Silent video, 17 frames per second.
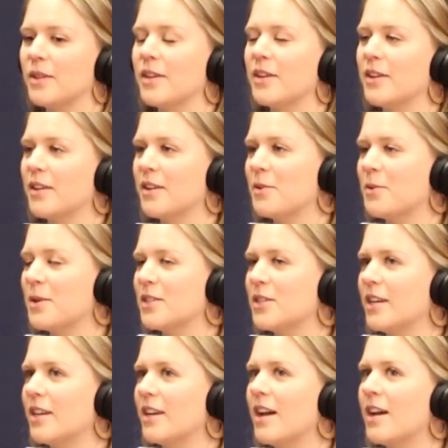a really good
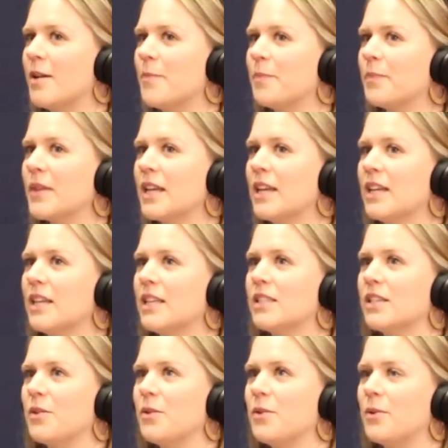question.
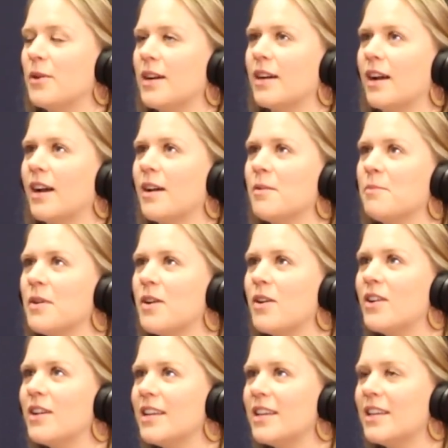So I'm
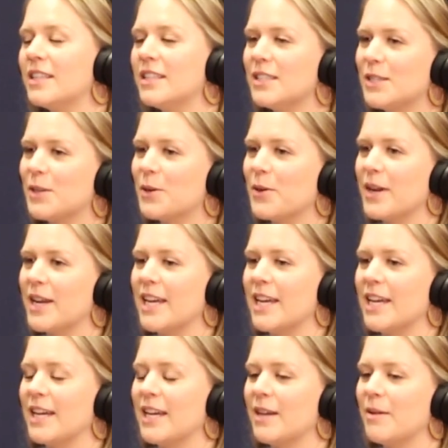on
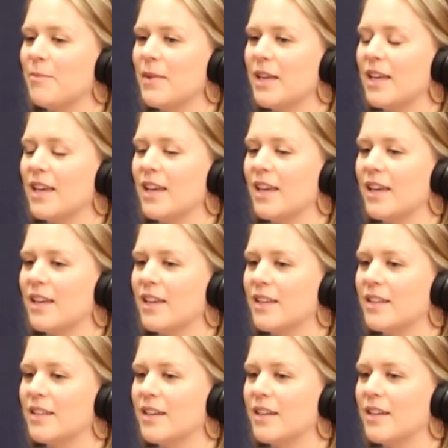Instagram,
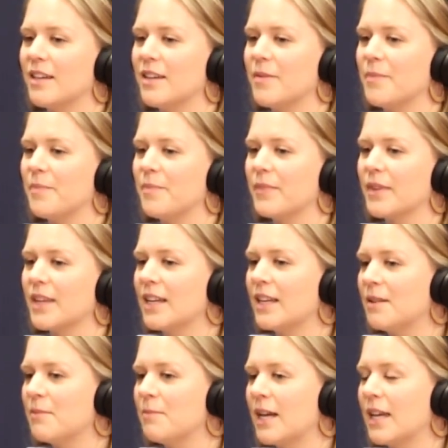
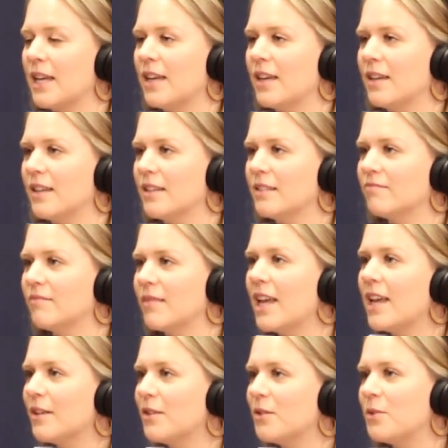and my
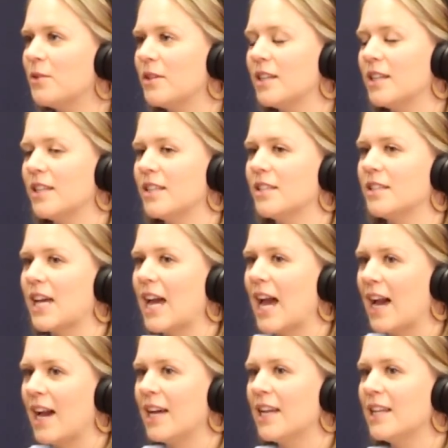handle is
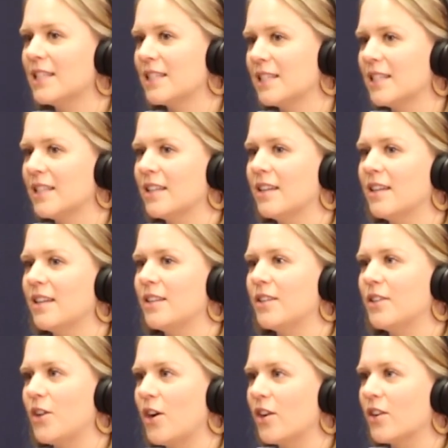at
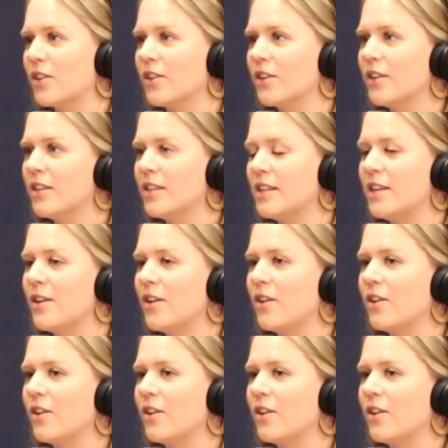Dr.